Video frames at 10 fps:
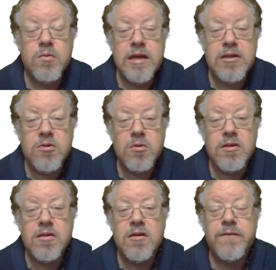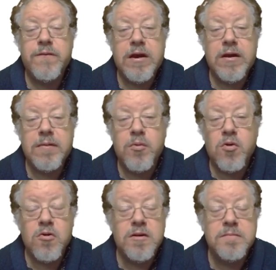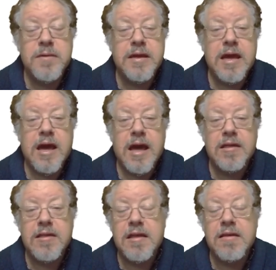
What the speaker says: resources are very important because